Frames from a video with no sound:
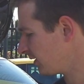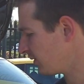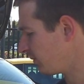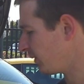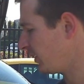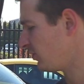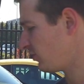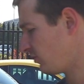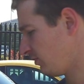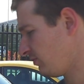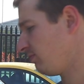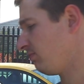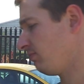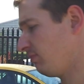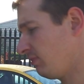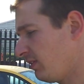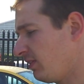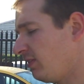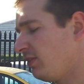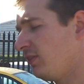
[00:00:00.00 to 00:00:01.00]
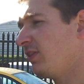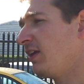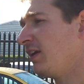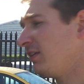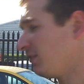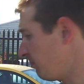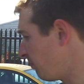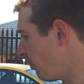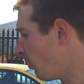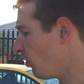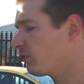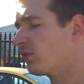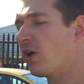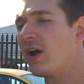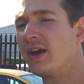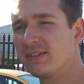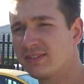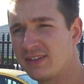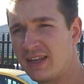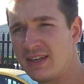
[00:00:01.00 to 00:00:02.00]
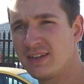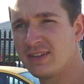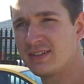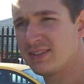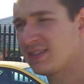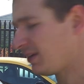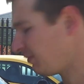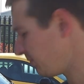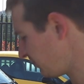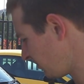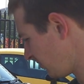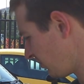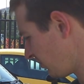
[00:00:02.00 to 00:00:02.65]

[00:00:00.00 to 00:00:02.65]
which these have both got extended tips,